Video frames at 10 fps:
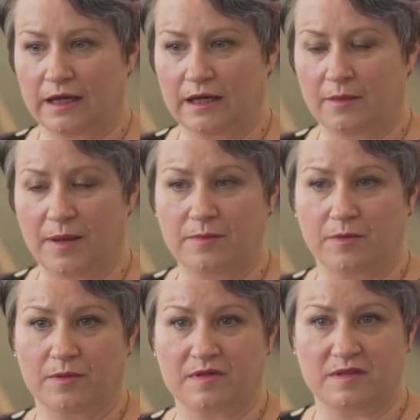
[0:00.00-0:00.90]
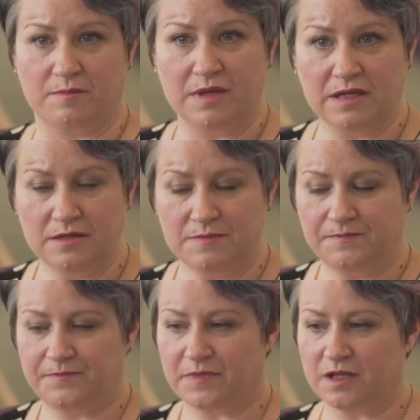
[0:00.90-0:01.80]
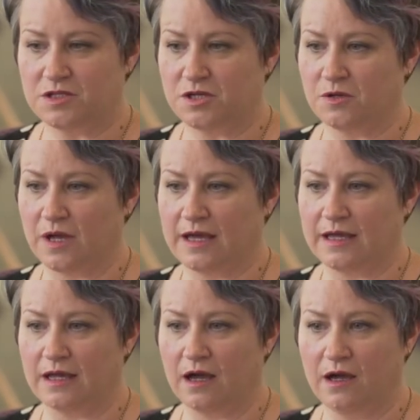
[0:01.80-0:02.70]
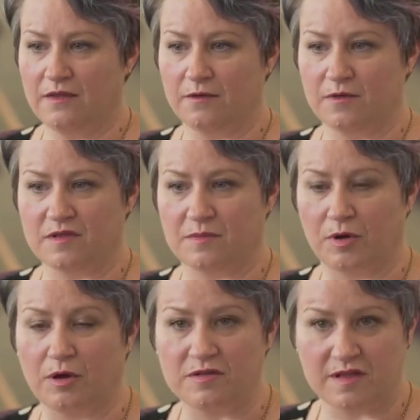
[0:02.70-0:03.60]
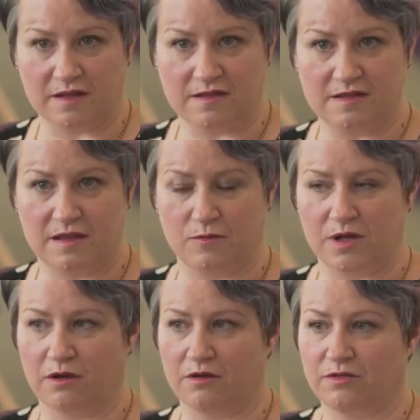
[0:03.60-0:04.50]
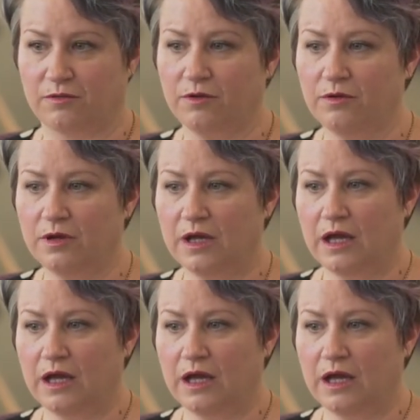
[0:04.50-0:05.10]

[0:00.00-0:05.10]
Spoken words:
a paper is submitted to AARE, there is a process that we go through,